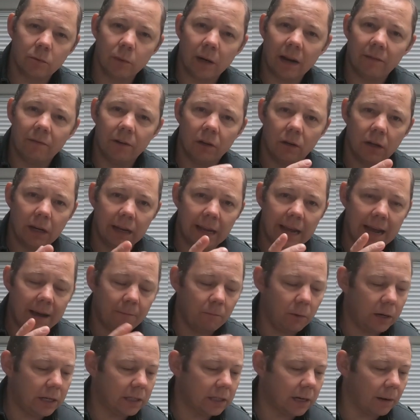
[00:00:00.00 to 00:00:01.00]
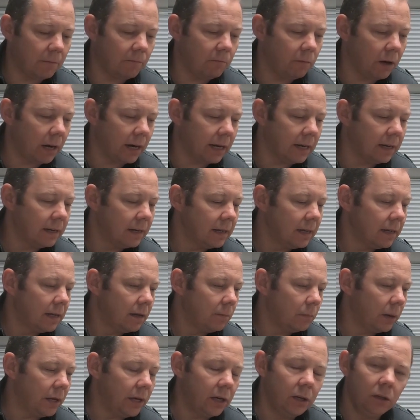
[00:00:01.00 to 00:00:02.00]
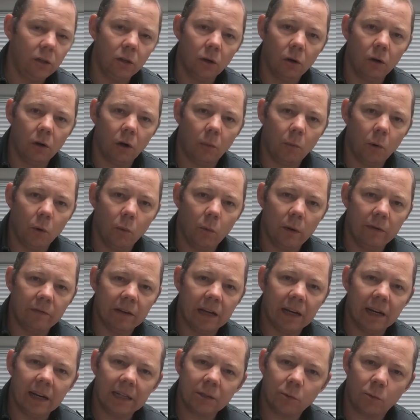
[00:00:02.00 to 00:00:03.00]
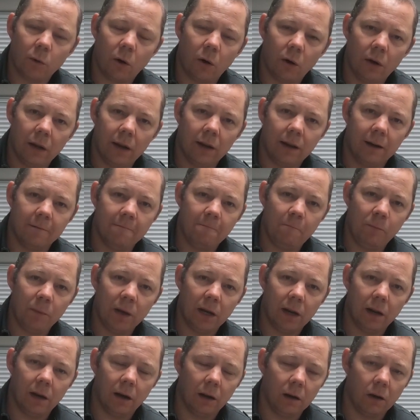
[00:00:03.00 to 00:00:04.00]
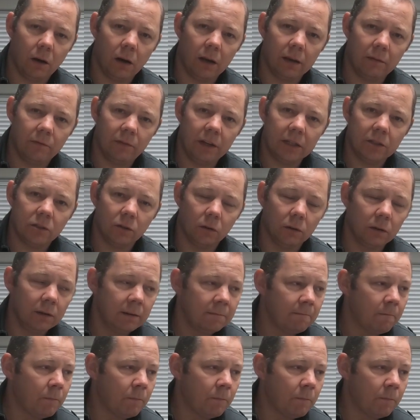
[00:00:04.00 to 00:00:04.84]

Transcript: We'll have a look at the app when it's up and running, but you can do a lot more with it, and that's why I like Victron.